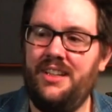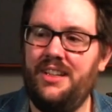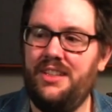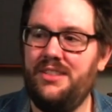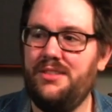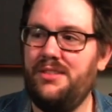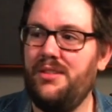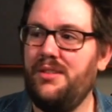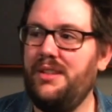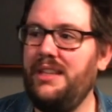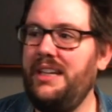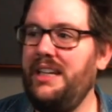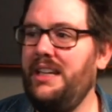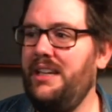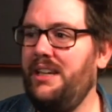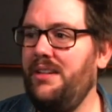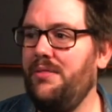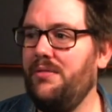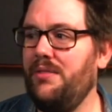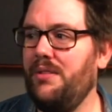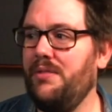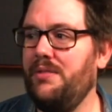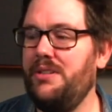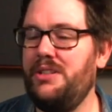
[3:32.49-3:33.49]
So Lee
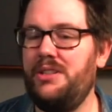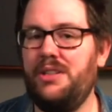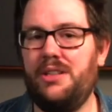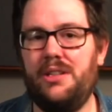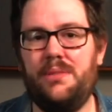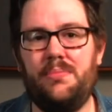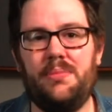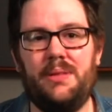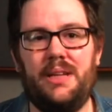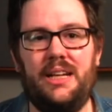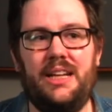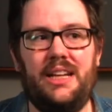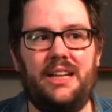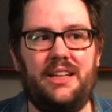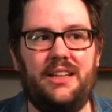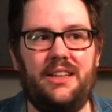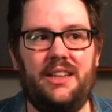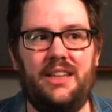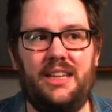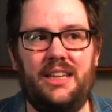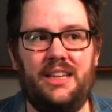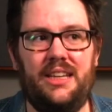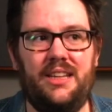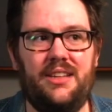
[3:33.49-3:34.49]
originally played
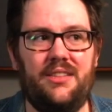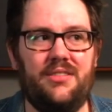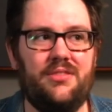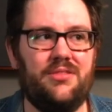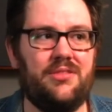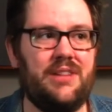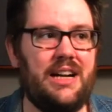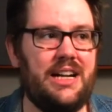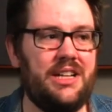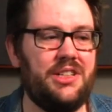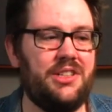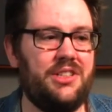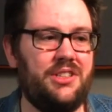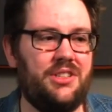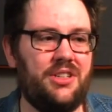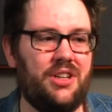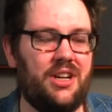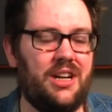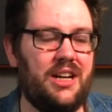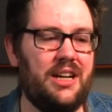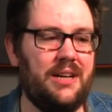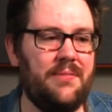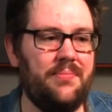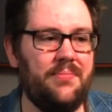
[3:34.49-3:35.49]
the scratch
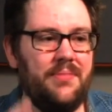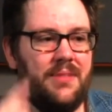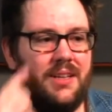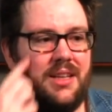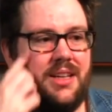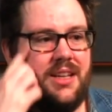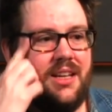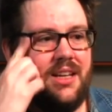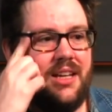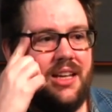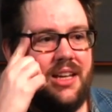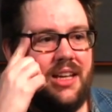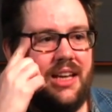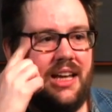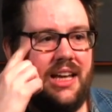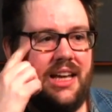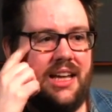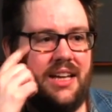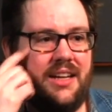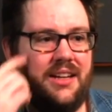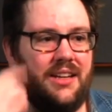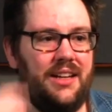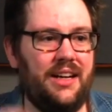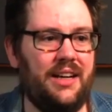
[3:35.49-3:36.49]
guitar
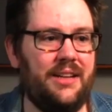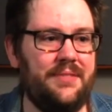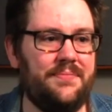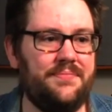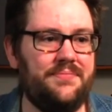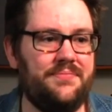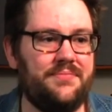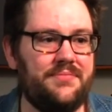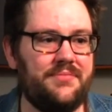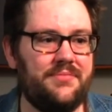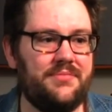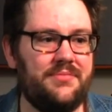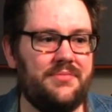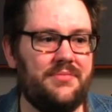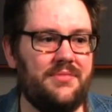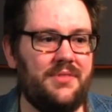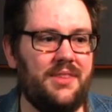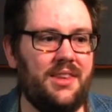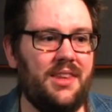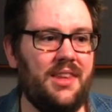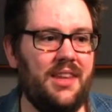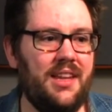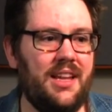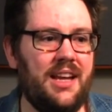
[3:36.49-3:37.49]
and
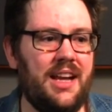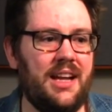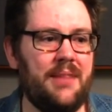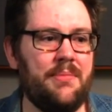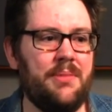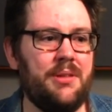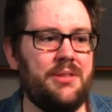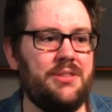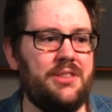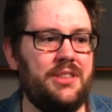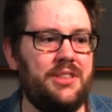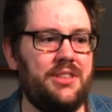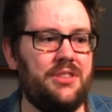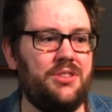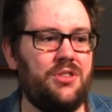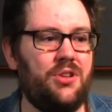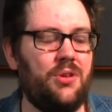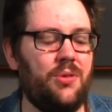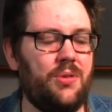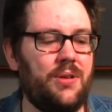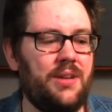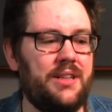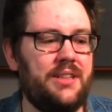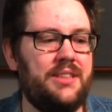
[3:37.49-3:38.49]
kind of mostly just
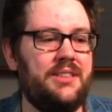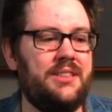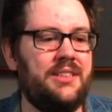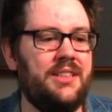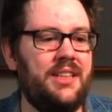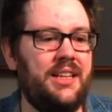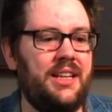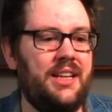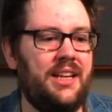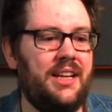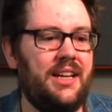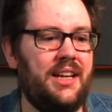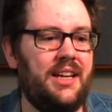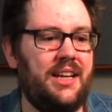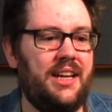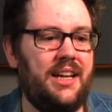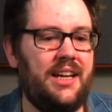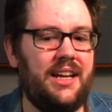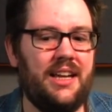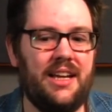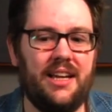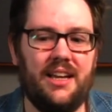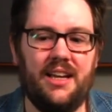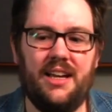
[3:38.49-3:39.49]
chords,
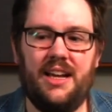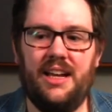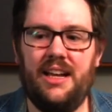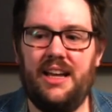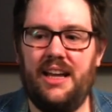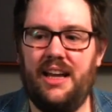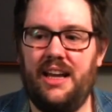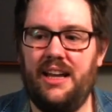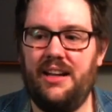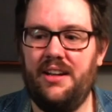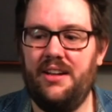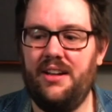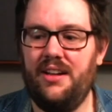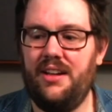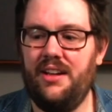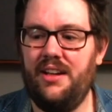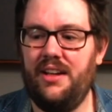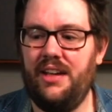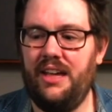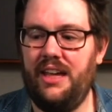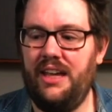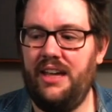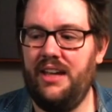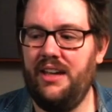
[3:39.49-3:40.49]
and I kind of had
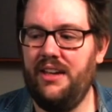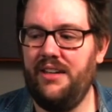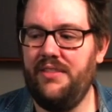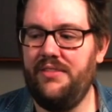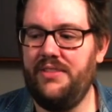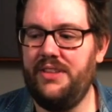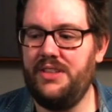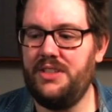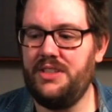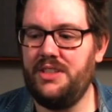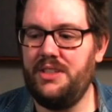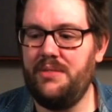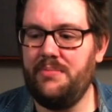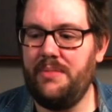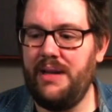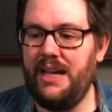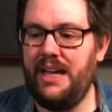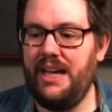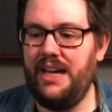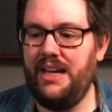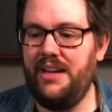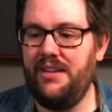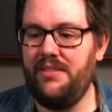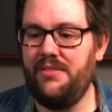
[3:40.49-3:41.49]
a vision in my
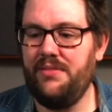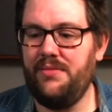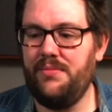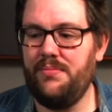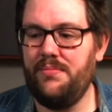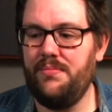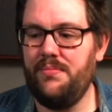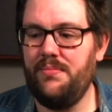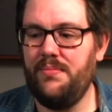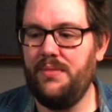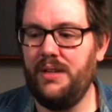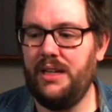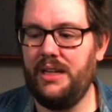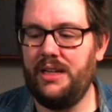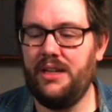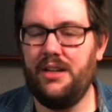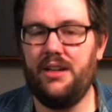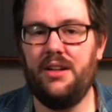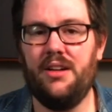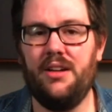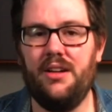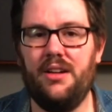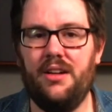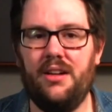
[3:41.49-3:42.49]
head of
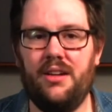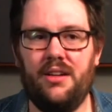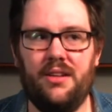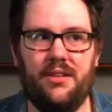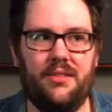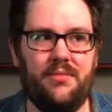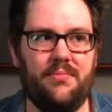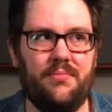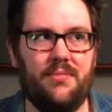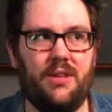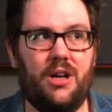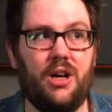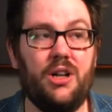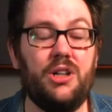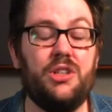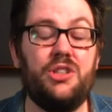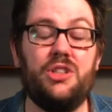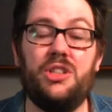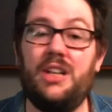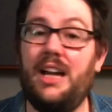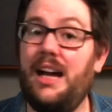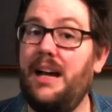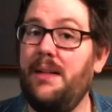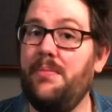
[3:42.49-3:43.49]
an
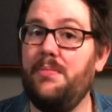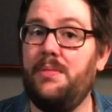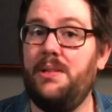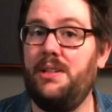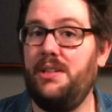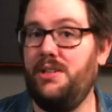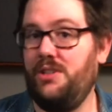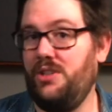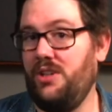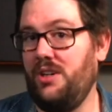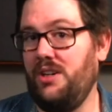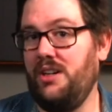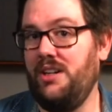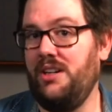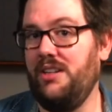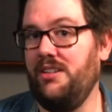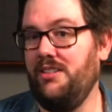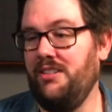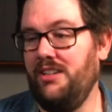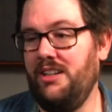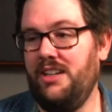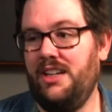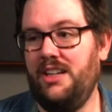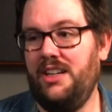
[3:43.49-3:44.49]
archtop guitar
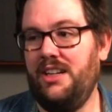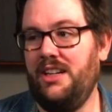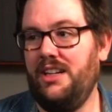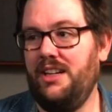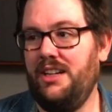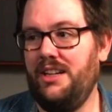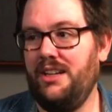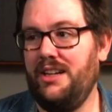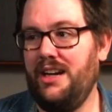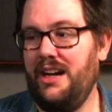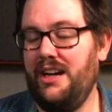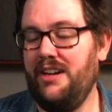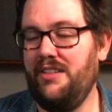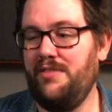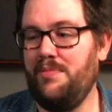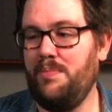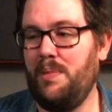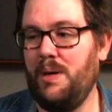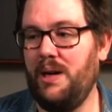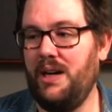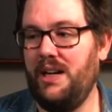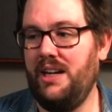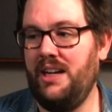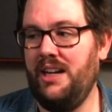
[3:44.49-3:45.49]
kind of
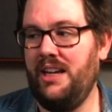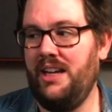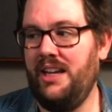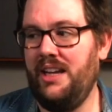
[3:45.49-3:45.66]
part.